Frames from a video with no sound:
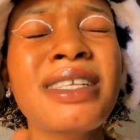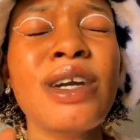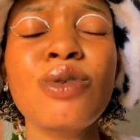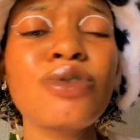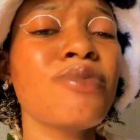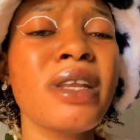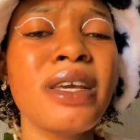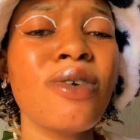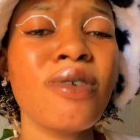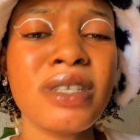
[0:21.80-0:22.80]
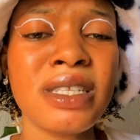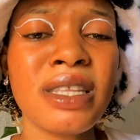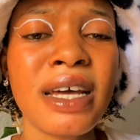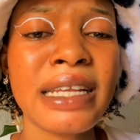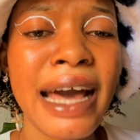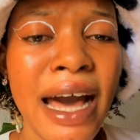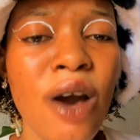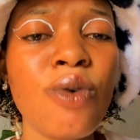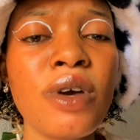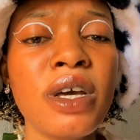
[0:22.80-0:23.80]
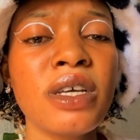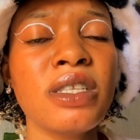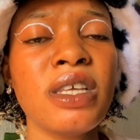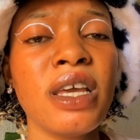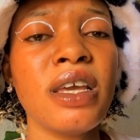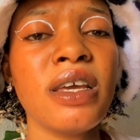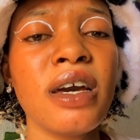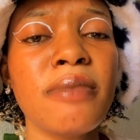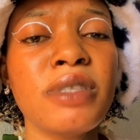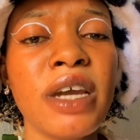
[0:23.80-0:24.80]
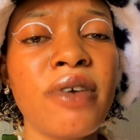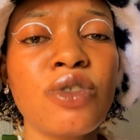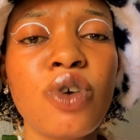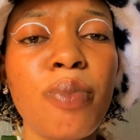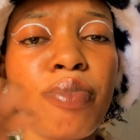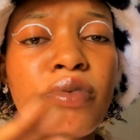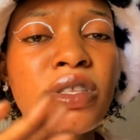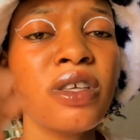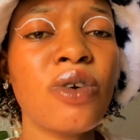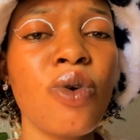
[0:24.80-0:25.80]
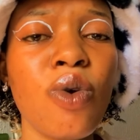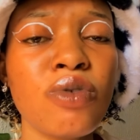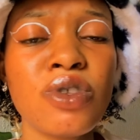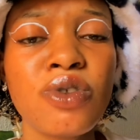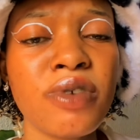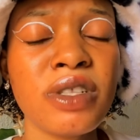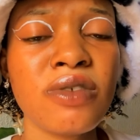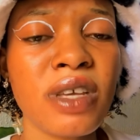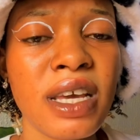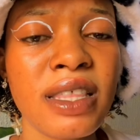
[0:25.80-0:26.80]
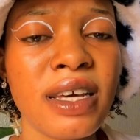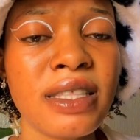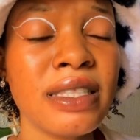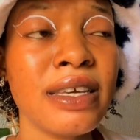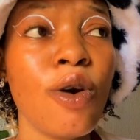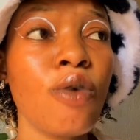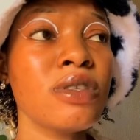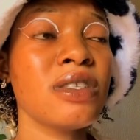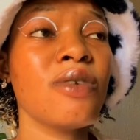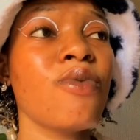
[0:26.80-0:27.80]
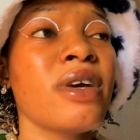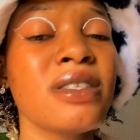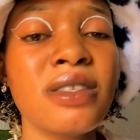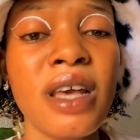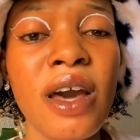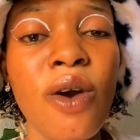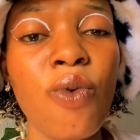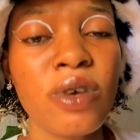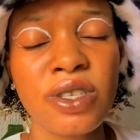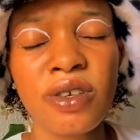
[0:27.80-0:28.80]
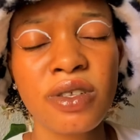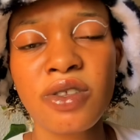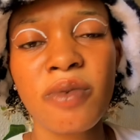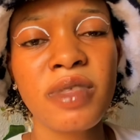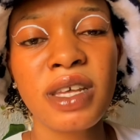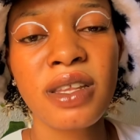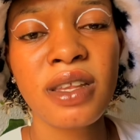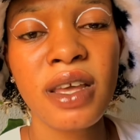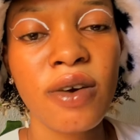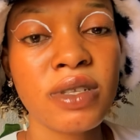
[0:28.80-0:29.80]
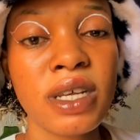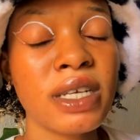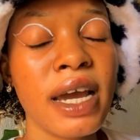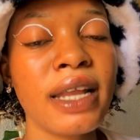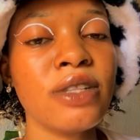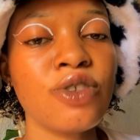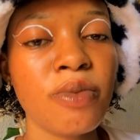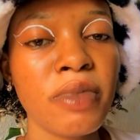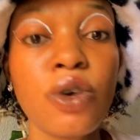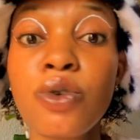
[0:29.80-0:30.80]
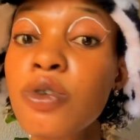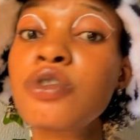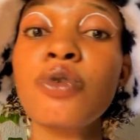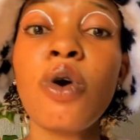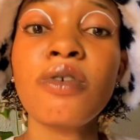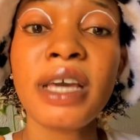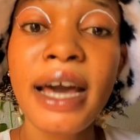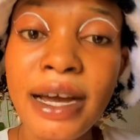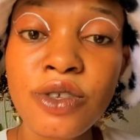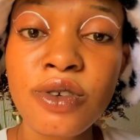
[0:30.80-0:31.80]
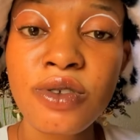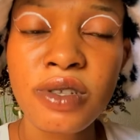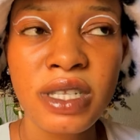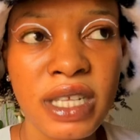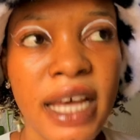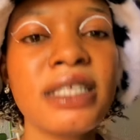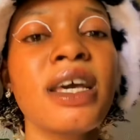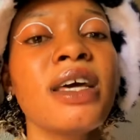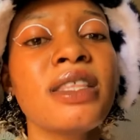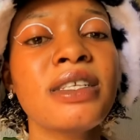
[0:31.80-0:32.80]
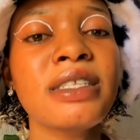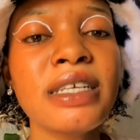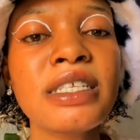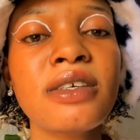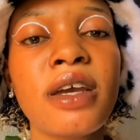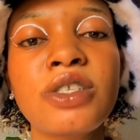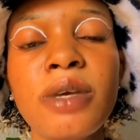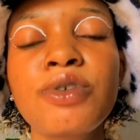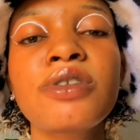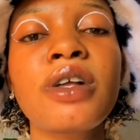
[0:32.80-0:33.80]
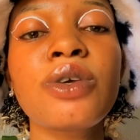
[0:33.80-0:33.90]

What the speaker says: I couldn't really understand how the director put the whole story together. The whole sequence was just something else entirely to me. Kudos to all the actors on set. They did exceptionally